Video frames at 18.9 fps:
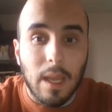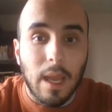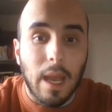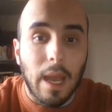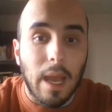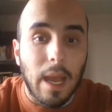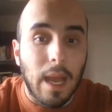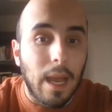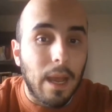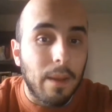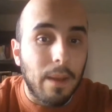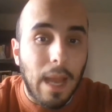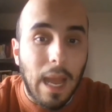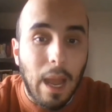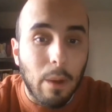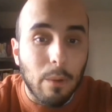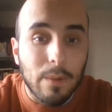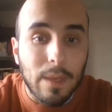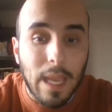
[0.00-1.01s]

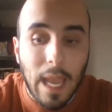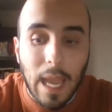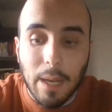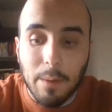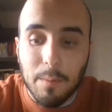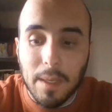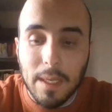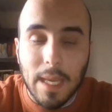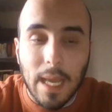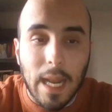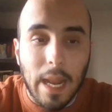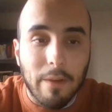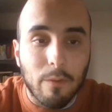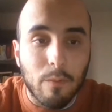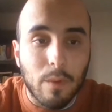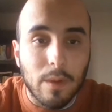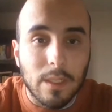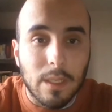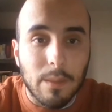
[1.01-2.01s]
How can we get
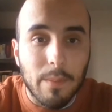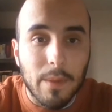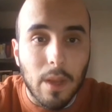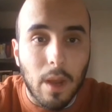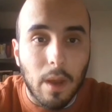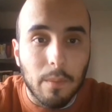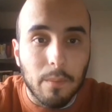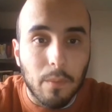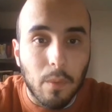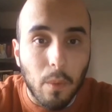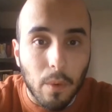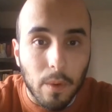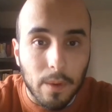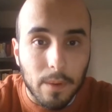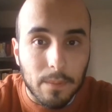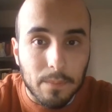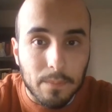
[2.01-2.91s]
everyone to be on board?